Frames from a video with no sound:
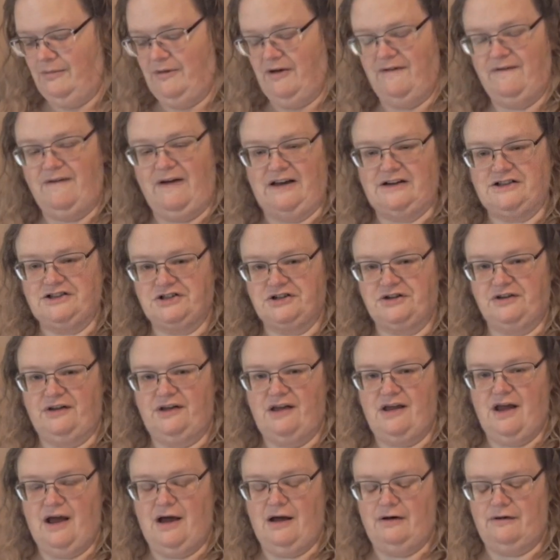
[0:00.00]

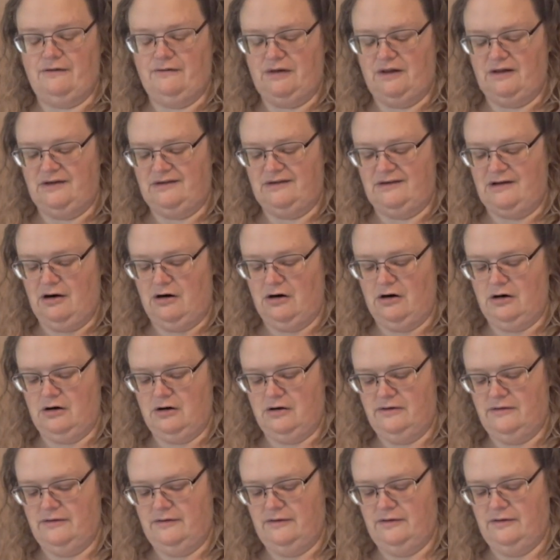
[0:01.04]
eventually out of this yarn
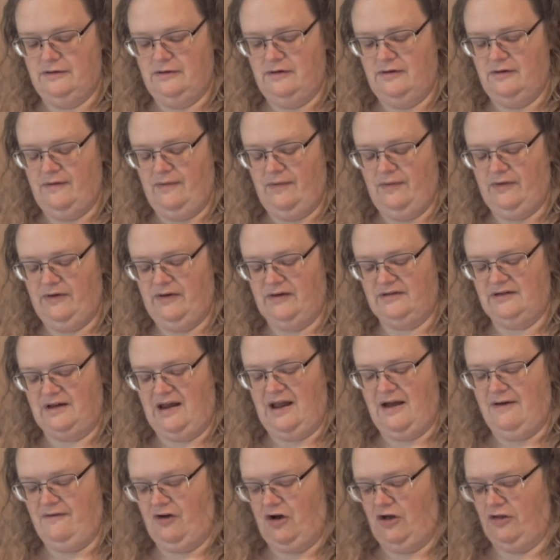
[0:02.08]
because I
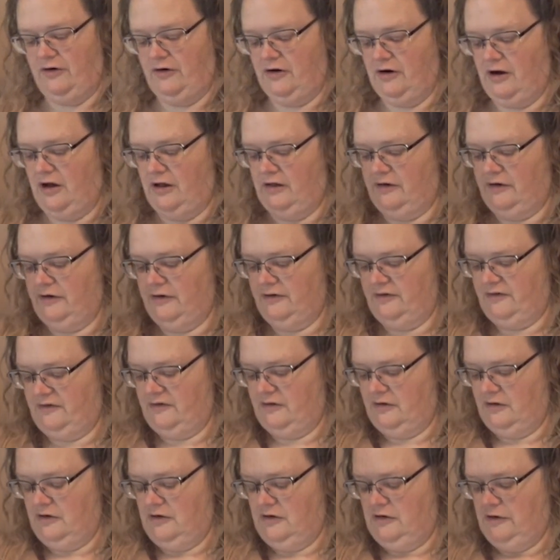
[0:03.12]
have other colors.
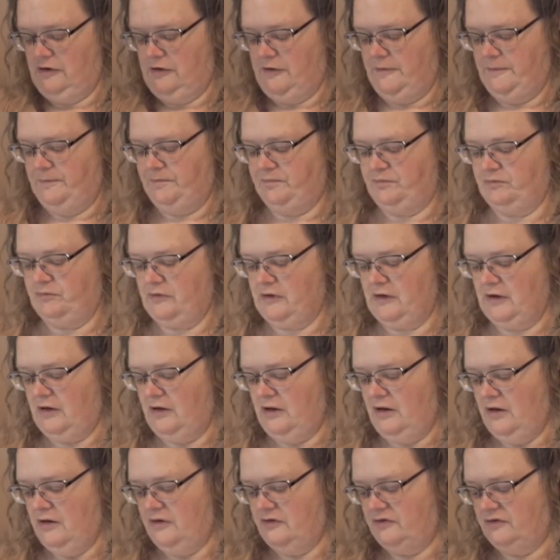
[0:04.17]

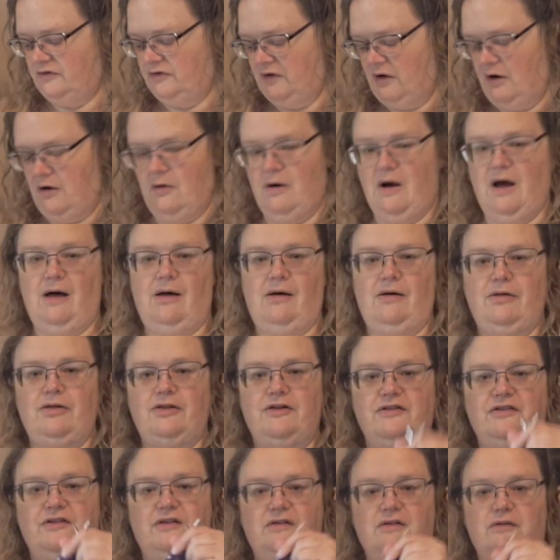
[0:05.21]
So
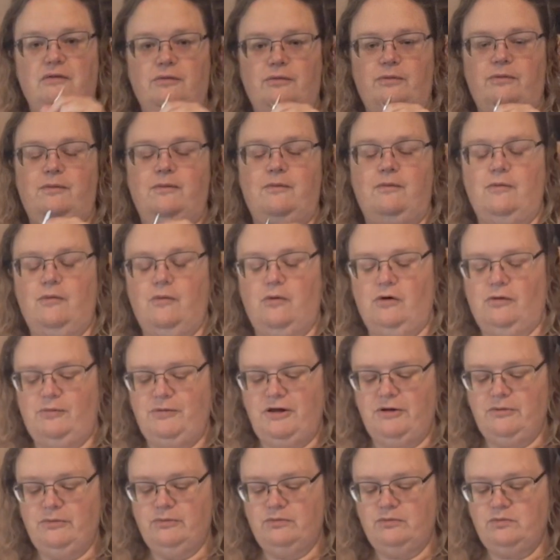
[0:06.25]
this will
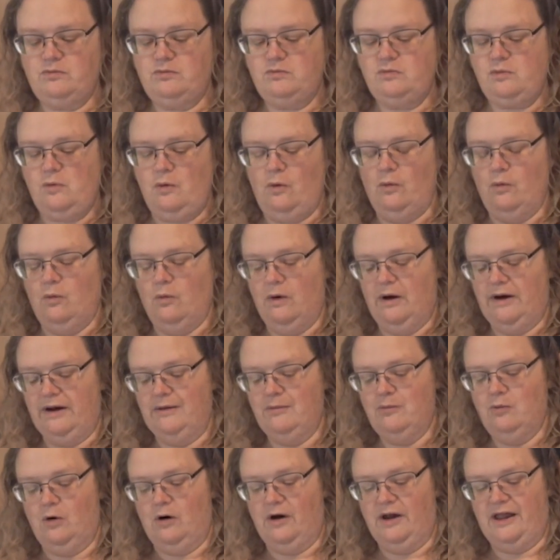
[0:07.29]
be what
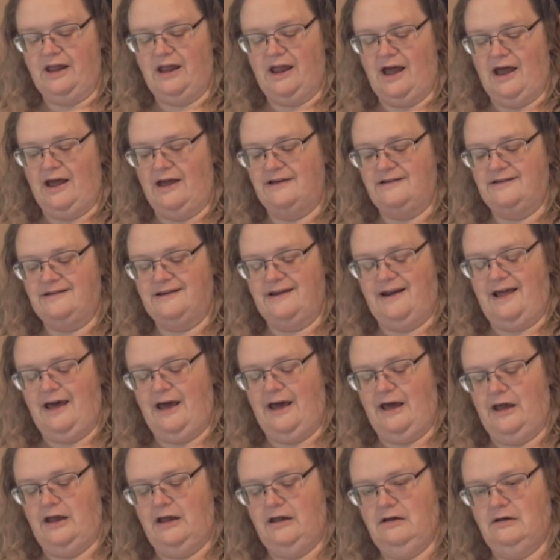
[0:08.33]
I'm working on
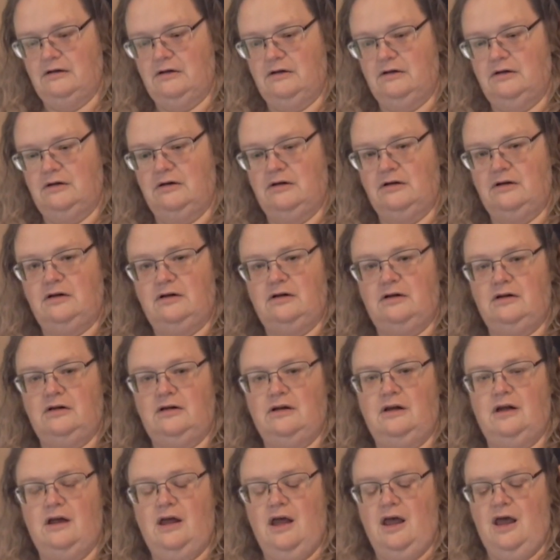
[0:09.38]
today.
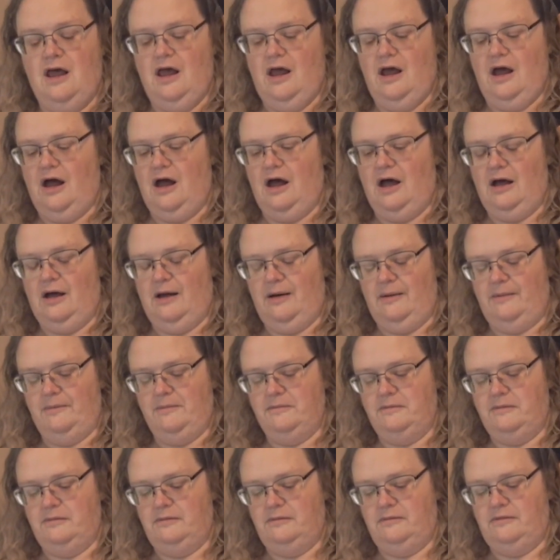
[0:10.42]

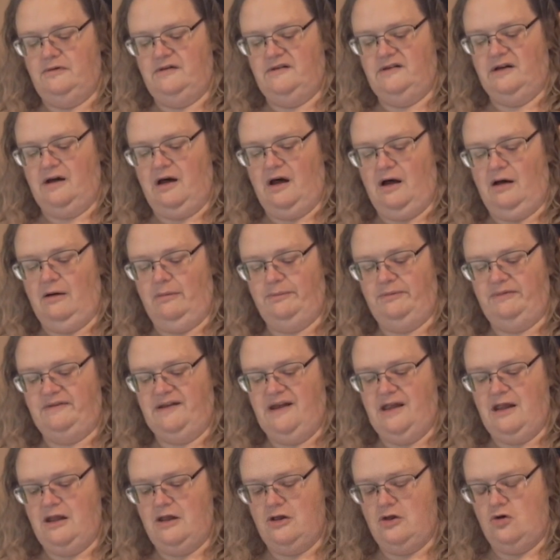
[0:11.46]
To
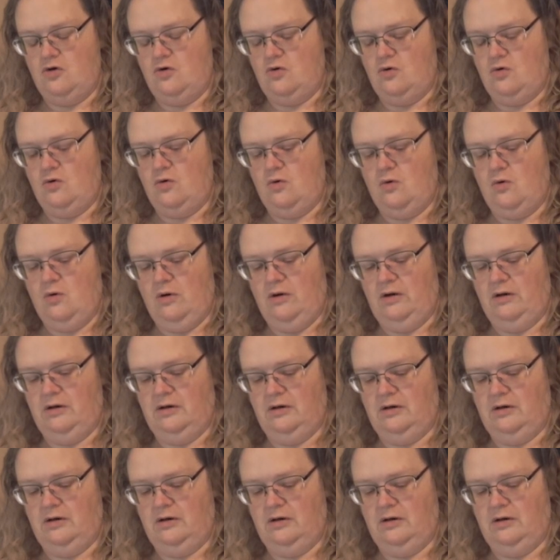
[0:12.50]
update you,